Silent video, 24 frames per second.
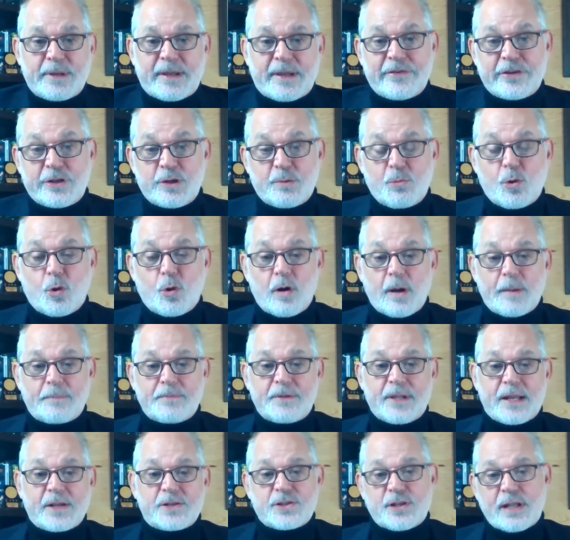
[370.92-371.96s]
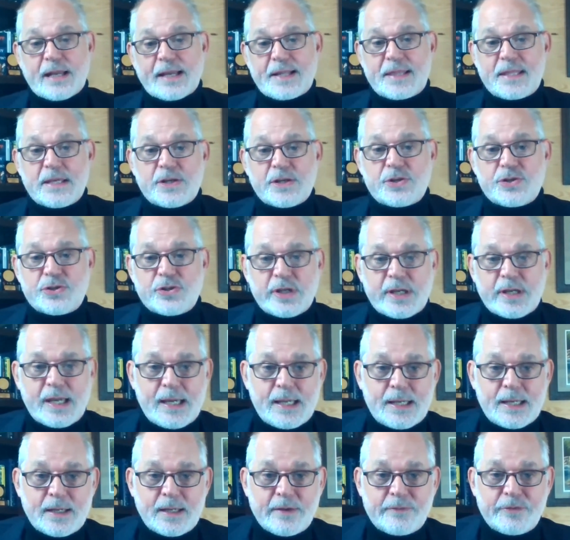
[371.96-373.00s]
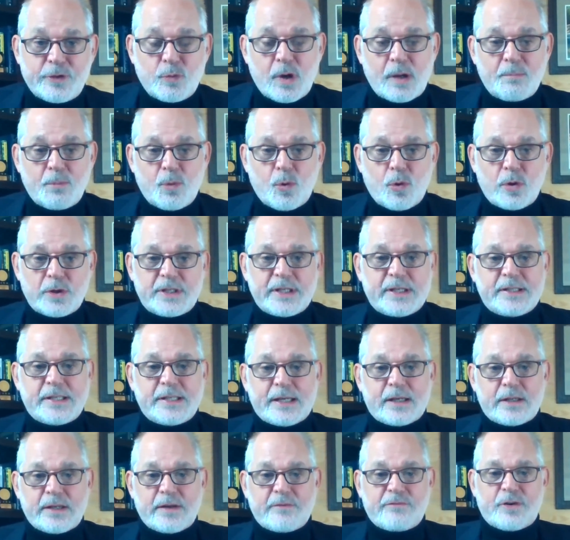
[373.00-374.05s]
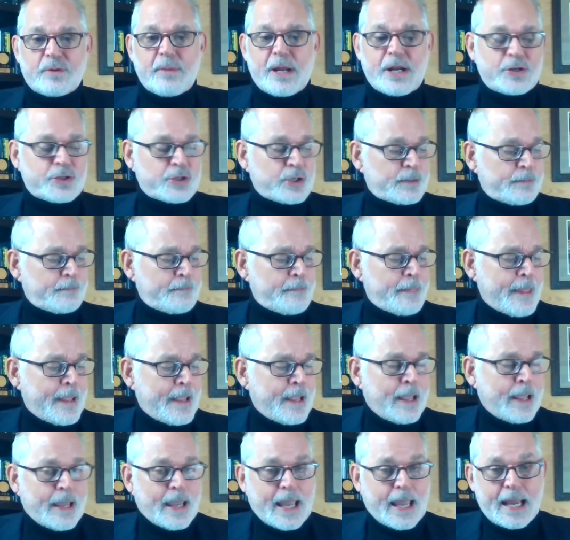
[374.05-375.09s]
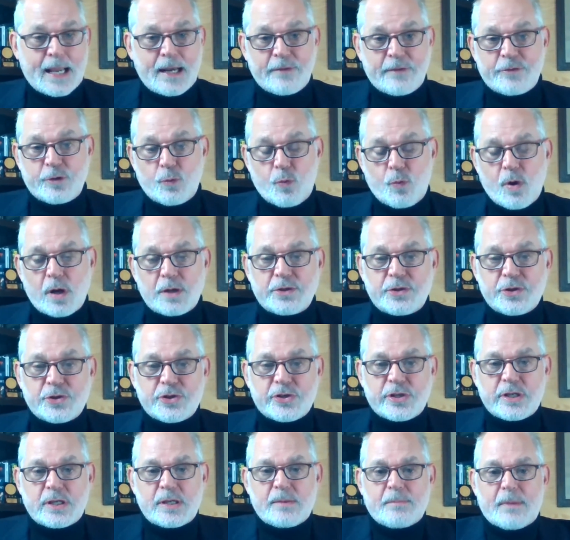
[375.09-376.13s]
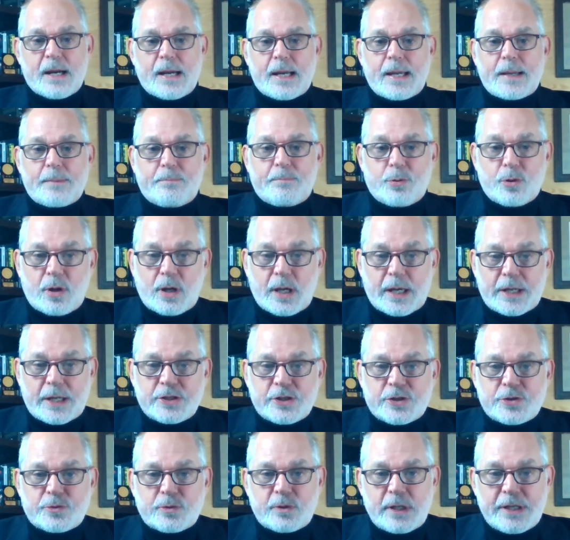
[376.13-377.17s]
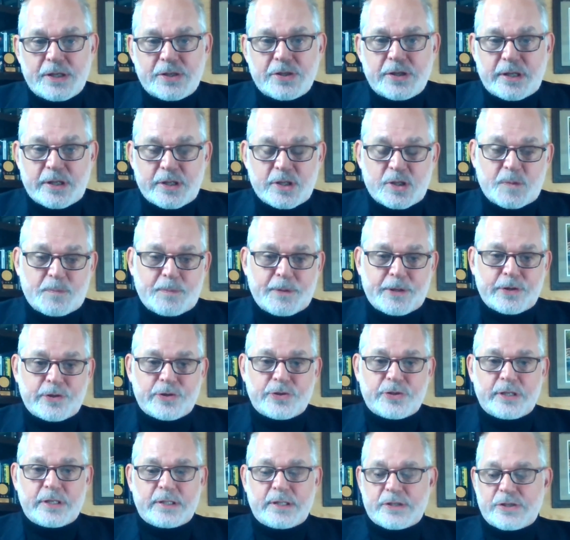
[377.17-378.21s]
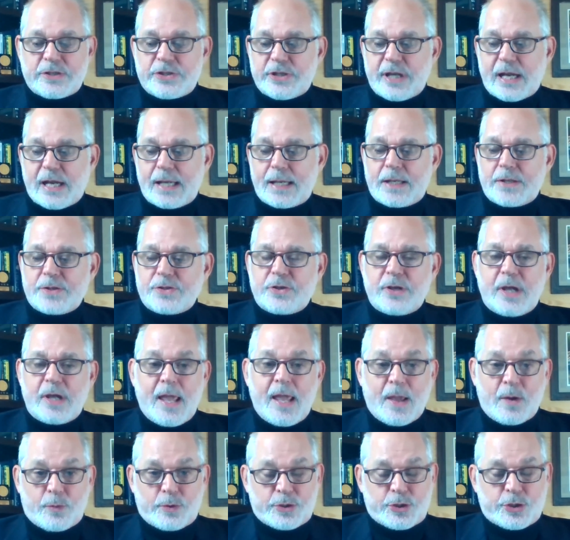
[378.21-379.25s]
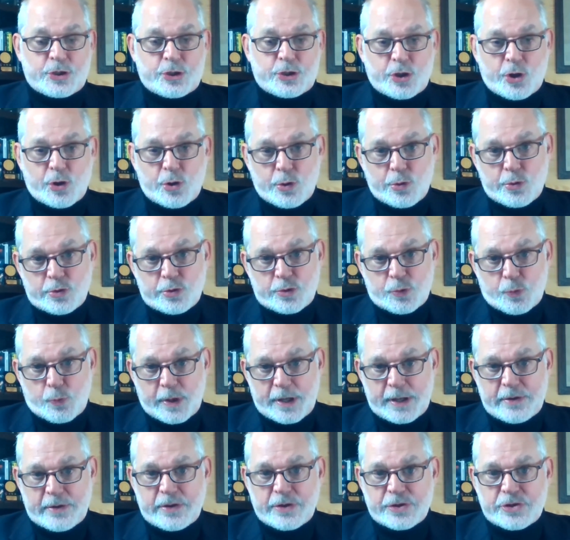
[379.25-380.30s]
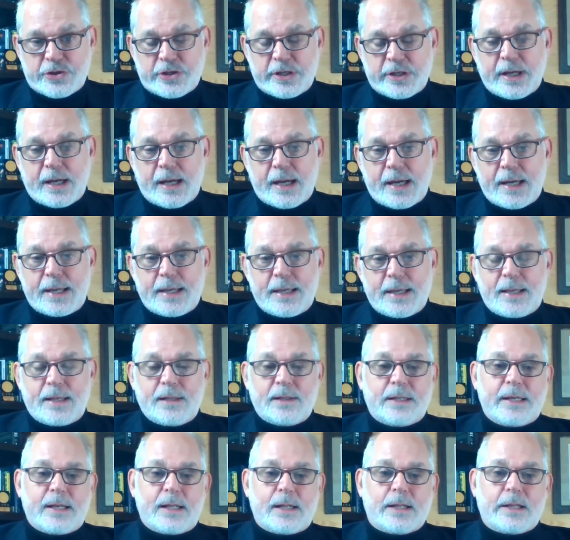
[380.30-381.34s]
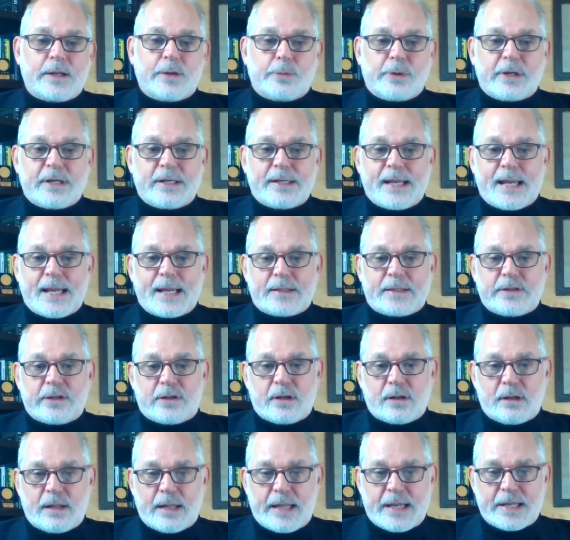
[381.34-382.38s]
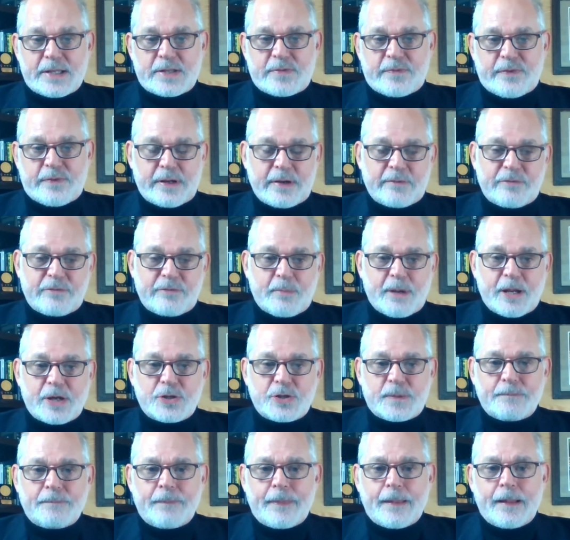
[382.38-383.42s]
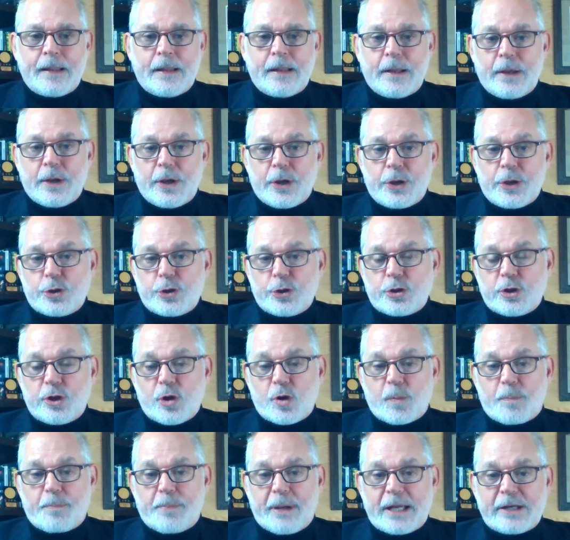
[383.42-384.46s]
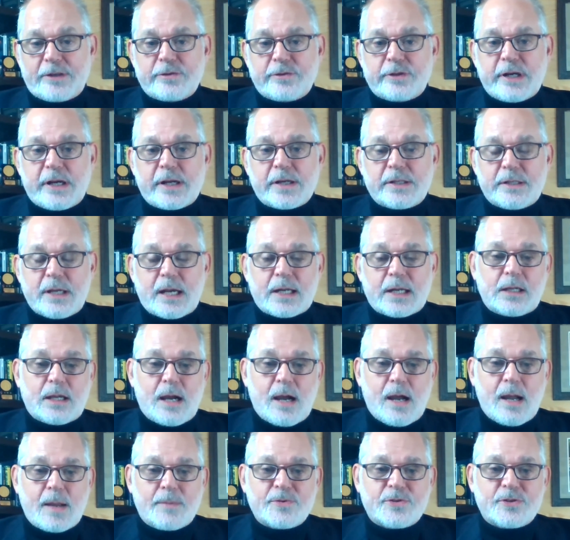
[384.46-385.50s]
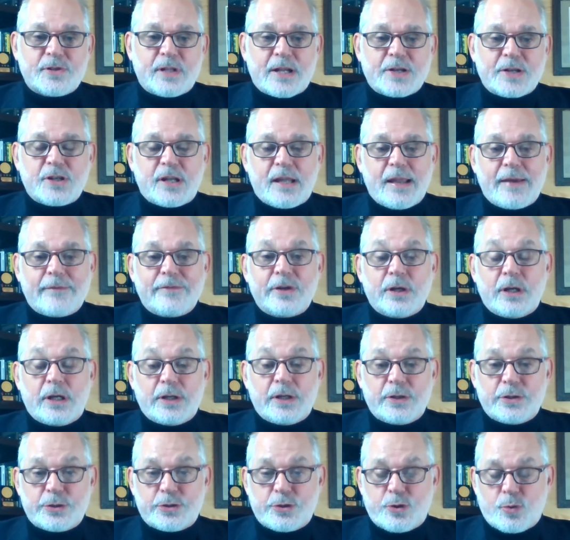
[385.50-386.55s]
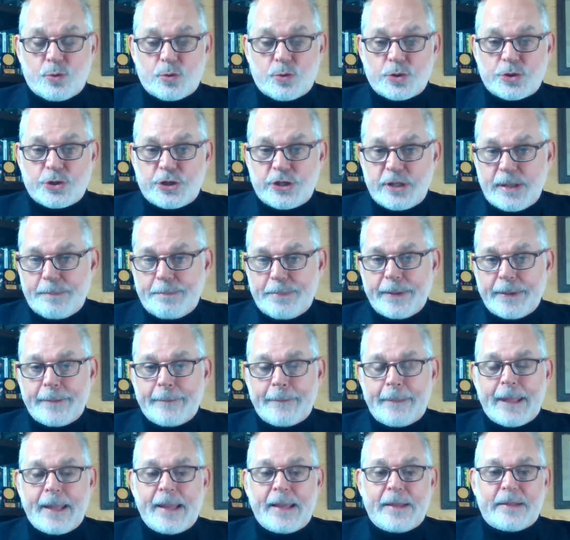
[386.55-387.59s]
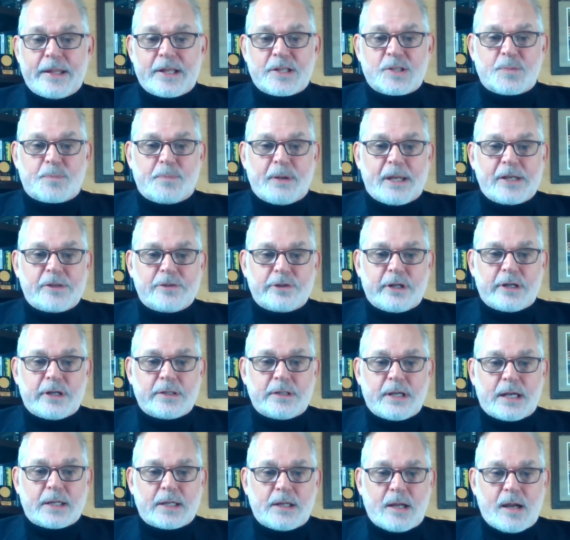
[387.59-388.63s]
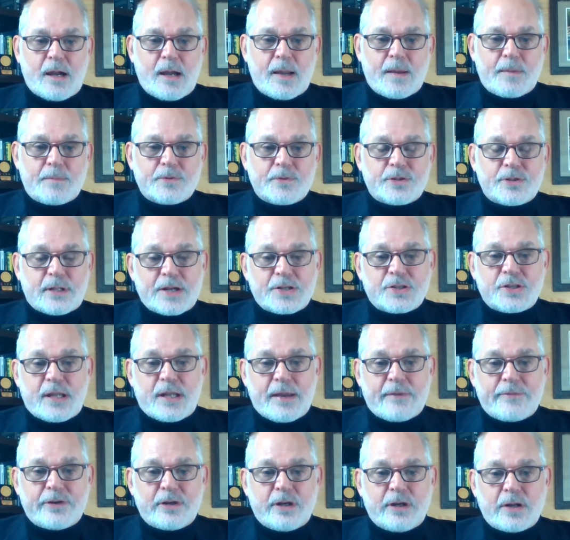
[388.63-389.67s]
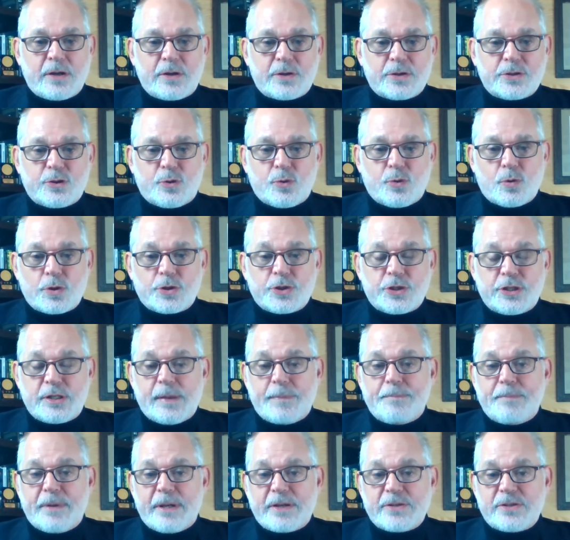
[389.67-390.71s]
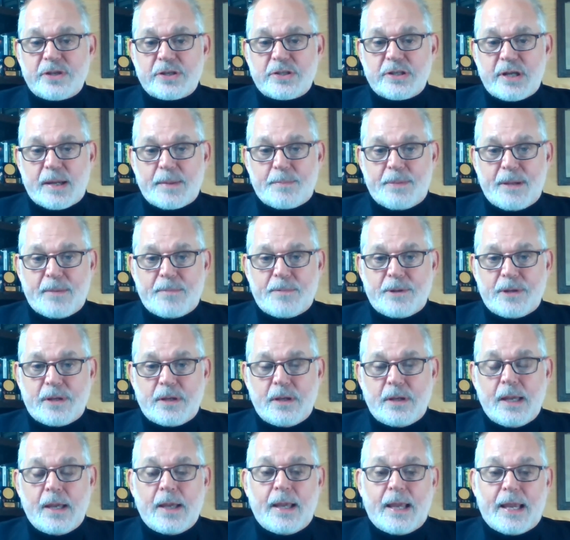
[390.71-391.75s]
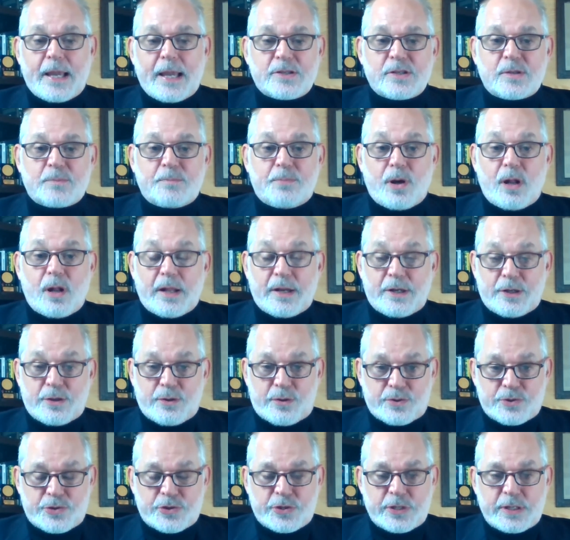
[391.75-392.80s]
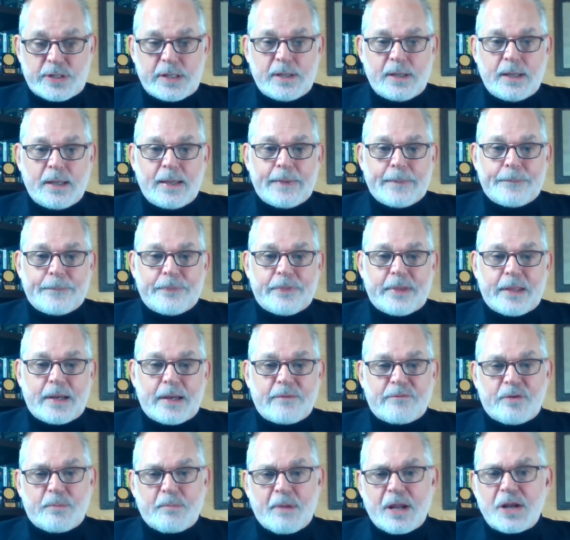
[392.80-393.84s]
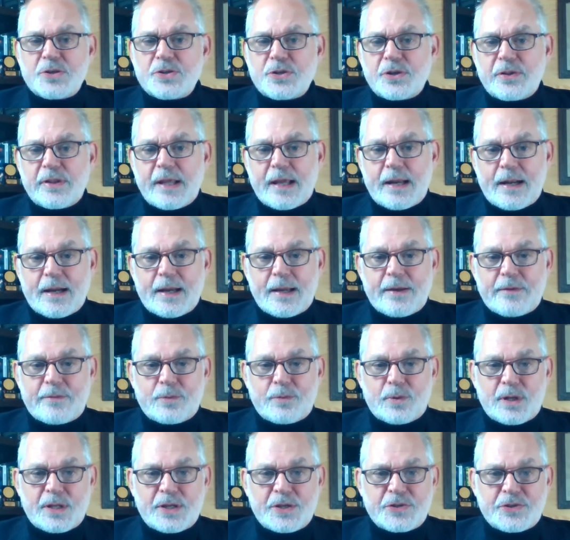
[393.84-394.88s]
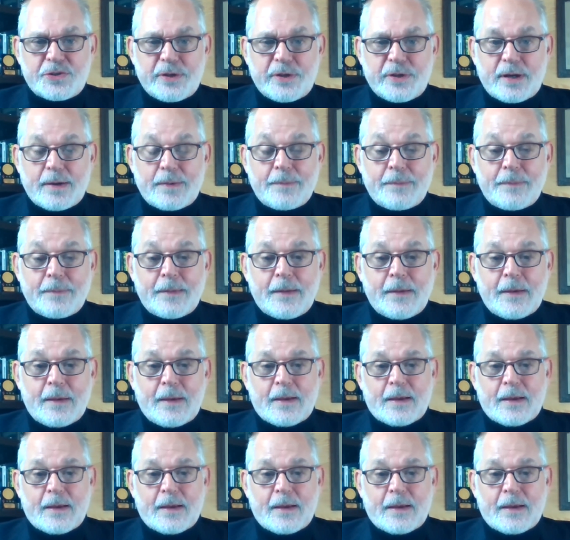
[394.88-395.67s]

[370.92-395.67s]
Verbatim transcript: I'm giving you more updates like this. Again, if you want more detailed information, and if you want to see my book, I just released Conspiracy to Silence, which shows where the CIA illegally redacted unclassified information. You can go to patreon.com slash Kevin underscore Shipp. That's patreon.com slash Kevin underscore Shipp, S-H-I-P-P as in Paul, and you can see that information that I have released there.